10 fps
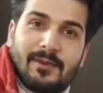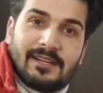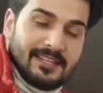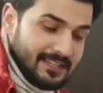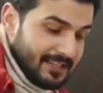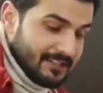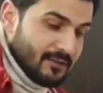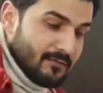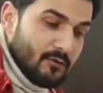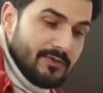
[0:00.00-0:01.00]
But in
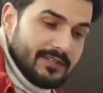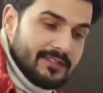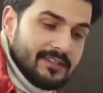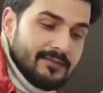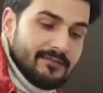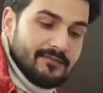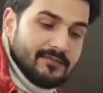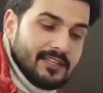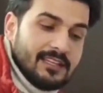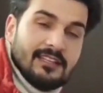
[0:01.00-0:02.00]
case of Möbius strip,
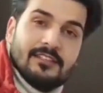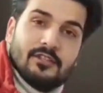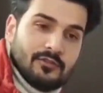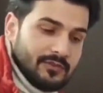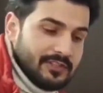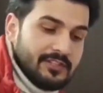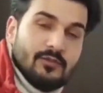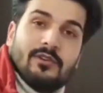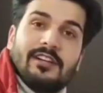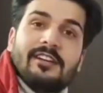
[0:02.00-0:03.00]
the situation
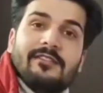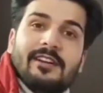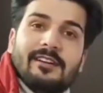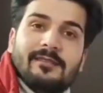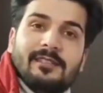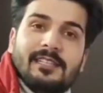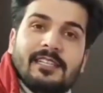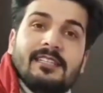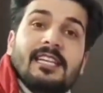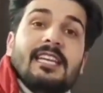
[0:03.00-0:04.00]
is totally different.
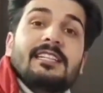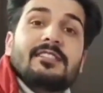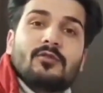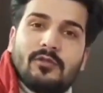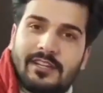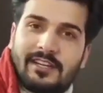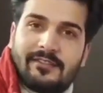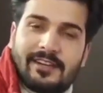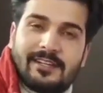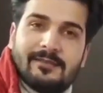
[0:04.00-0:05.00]
The case is totally
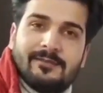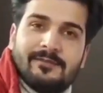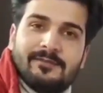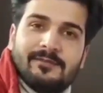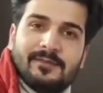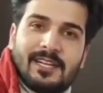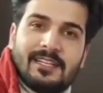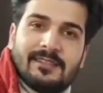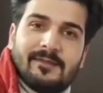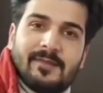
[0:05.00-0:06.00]
different,
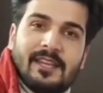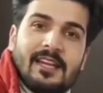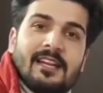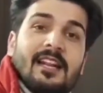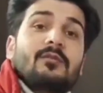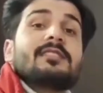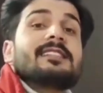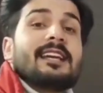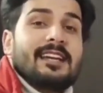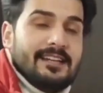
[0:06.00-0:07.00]
right? Now the
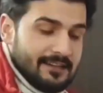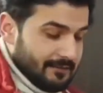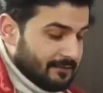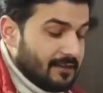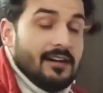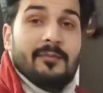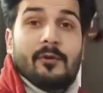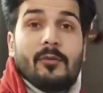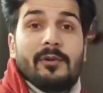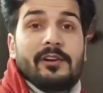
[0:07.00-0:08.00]
second
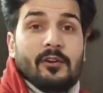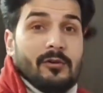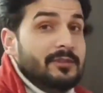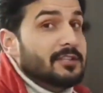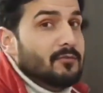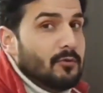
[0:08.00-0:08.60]
property of this